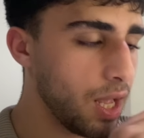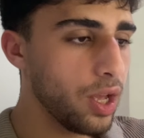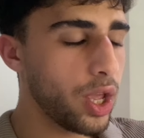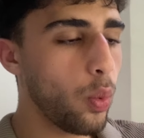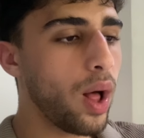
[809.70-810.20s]

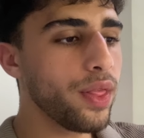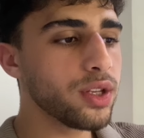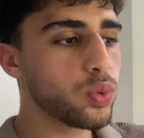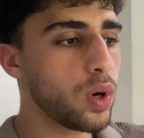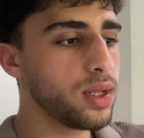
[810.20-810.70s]
Okay, while
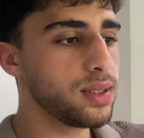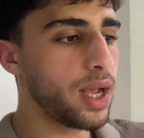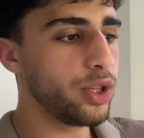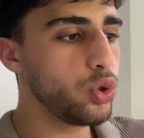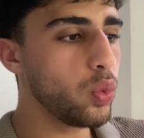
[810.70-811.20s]
this runs, I
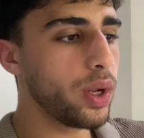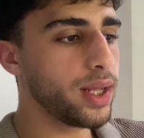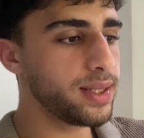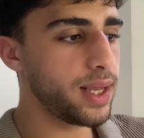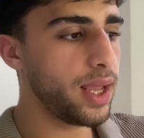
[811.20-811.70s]
do want to
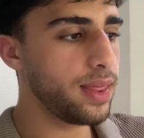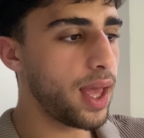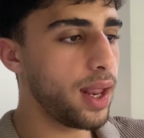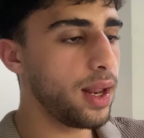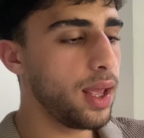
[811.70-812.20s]
say
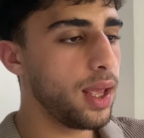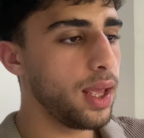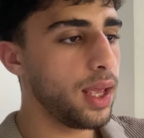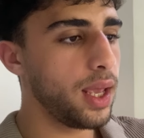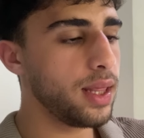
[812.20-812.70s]
that
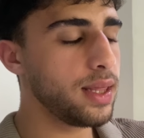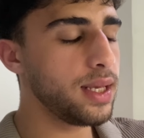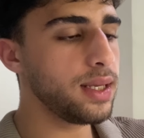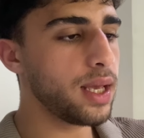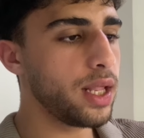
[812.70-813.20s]
in
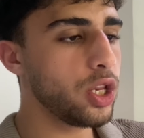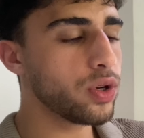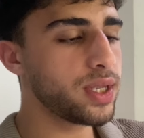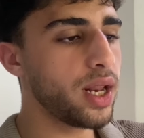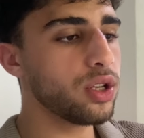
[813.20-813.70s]
your
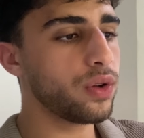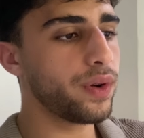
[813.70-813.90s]
settings over